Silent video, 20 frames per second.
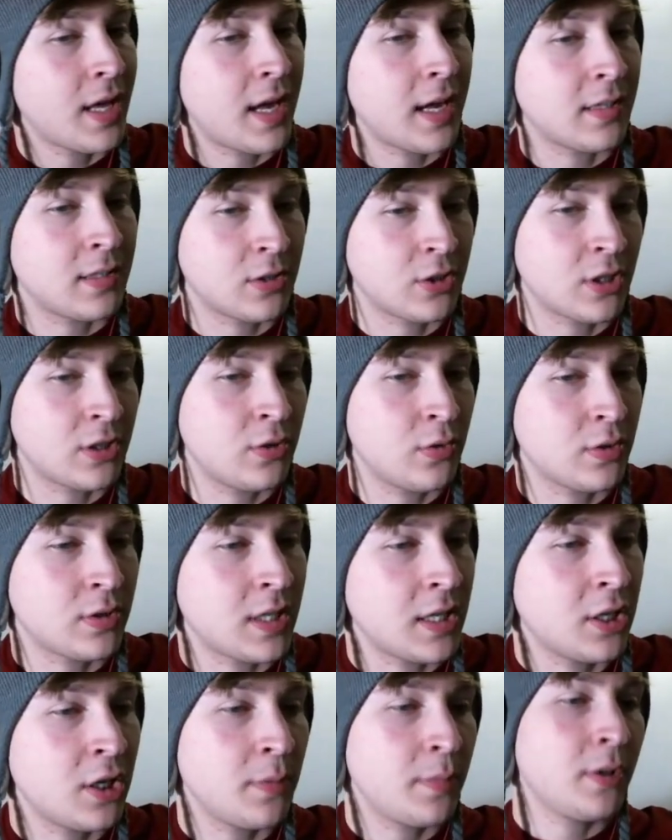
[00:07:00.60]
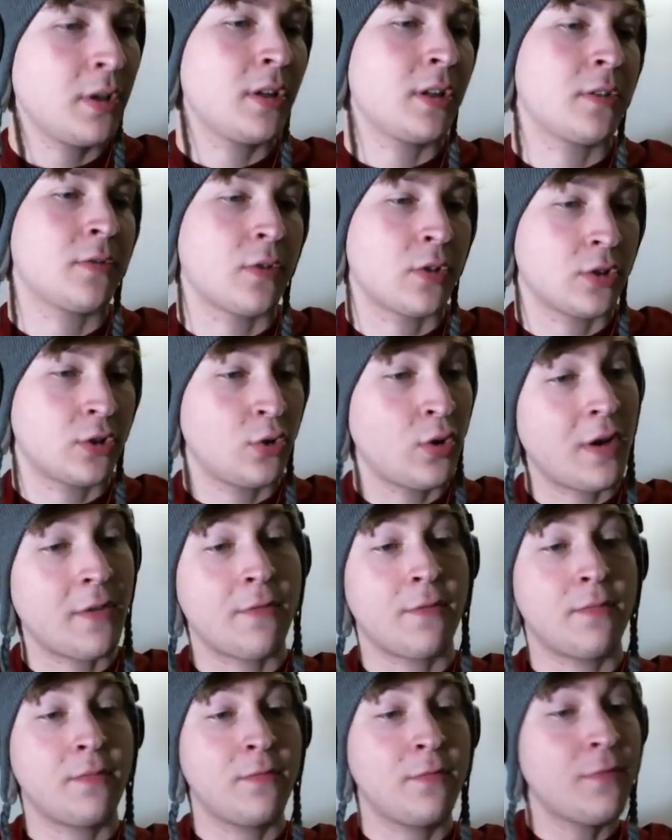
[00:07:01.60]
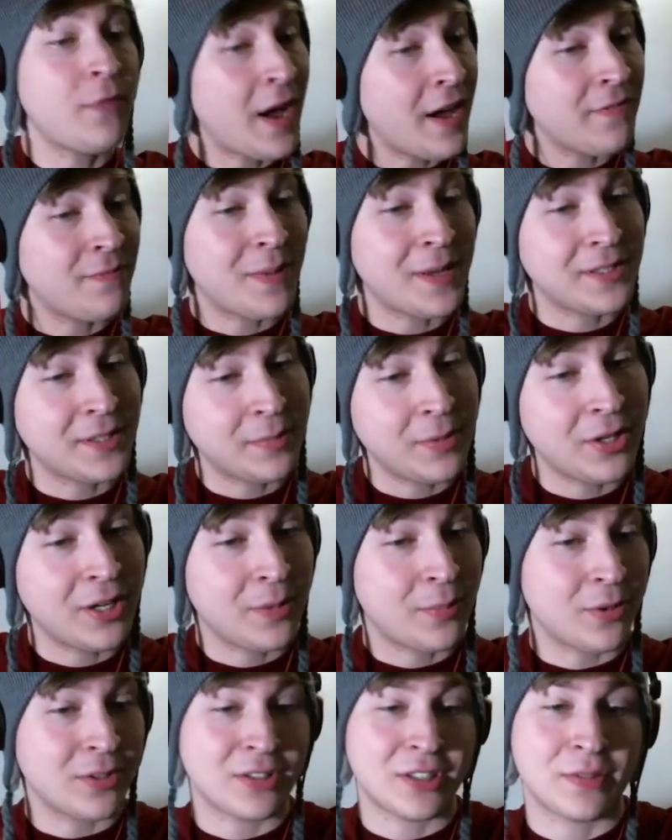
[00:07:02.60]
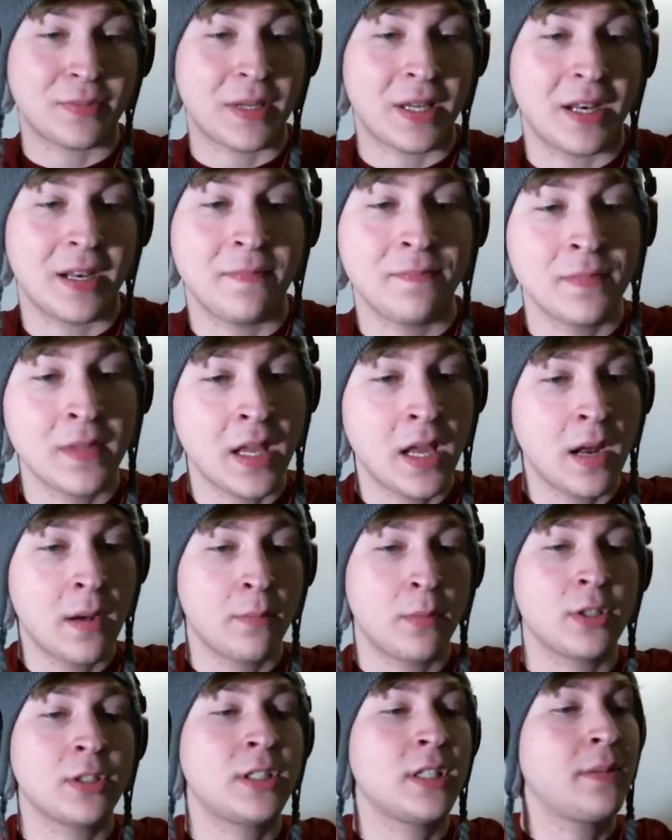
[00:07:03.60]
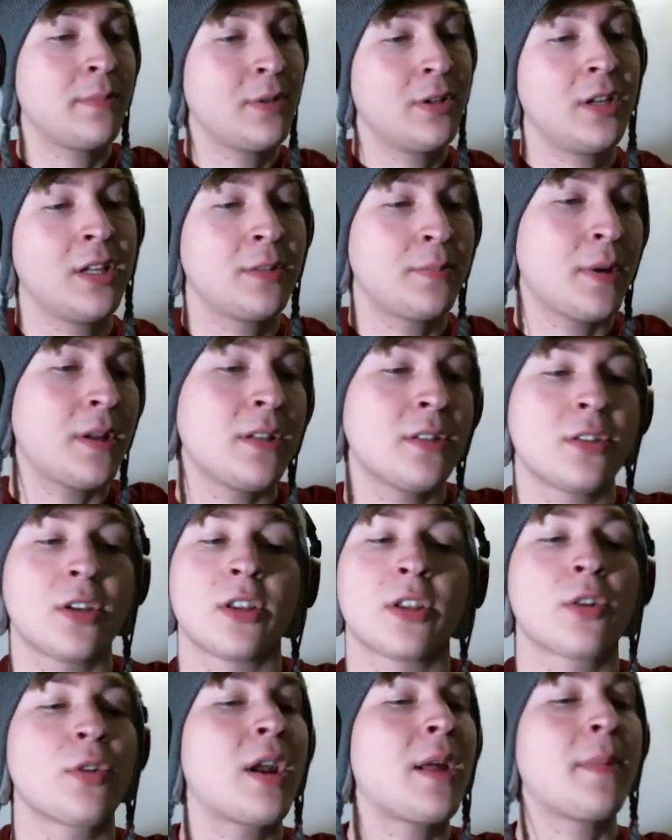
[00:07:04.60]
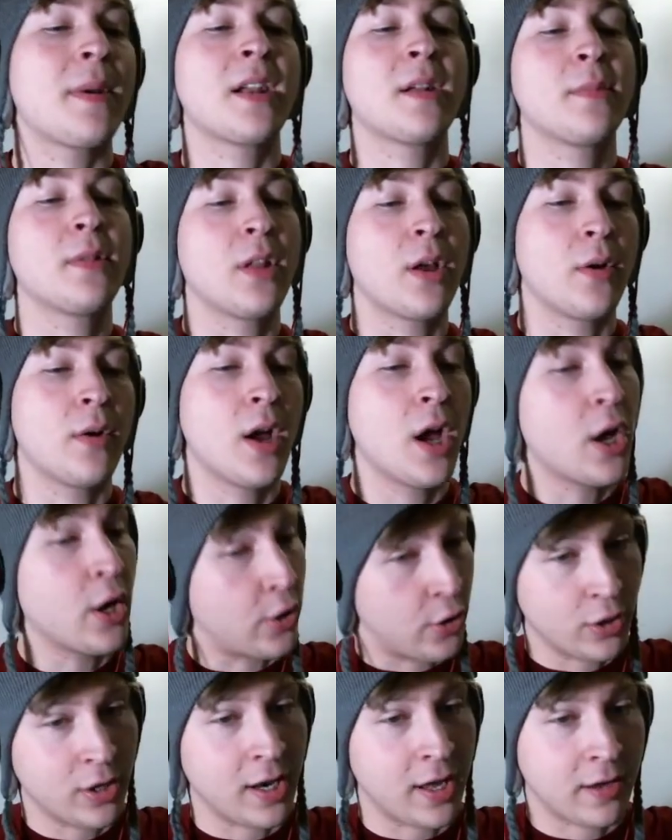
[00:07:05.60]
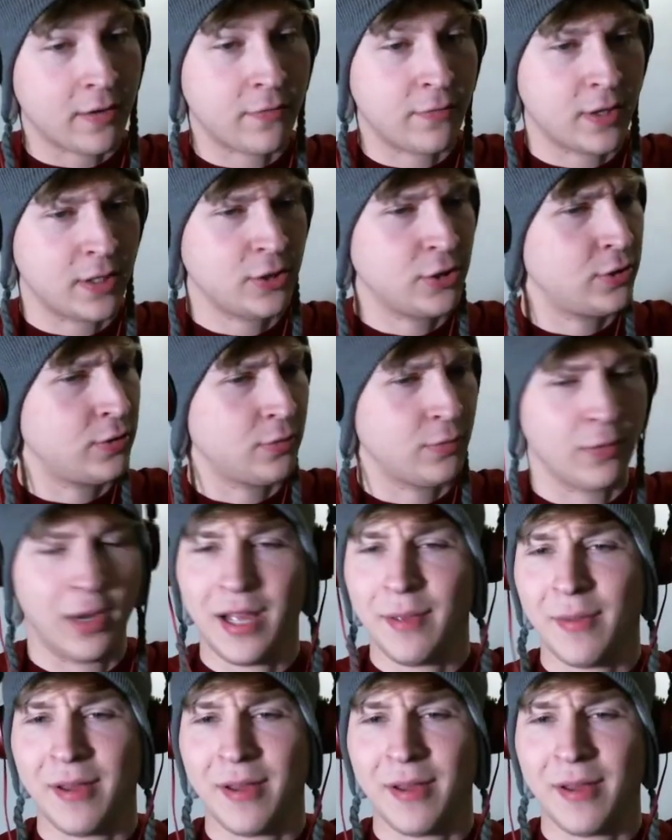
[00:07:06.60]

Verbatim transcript: I suggest you assign your abilities first. You have 5 base ability points to spend. Press the abilities buttons on the gray panel below. Good luck, fish. Why am I